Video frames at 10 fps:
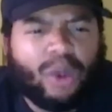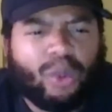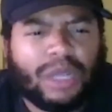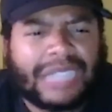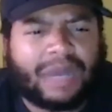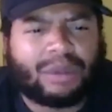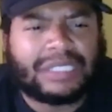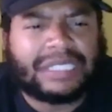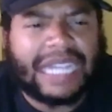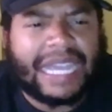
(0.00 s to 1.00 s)
was i would
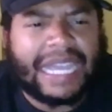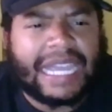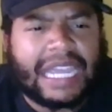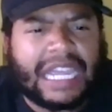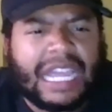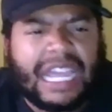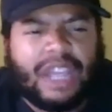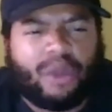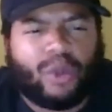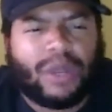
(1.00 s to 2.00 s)
say
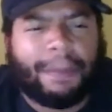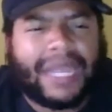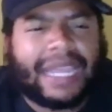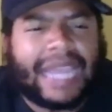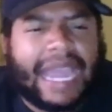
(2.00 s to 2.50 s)
when being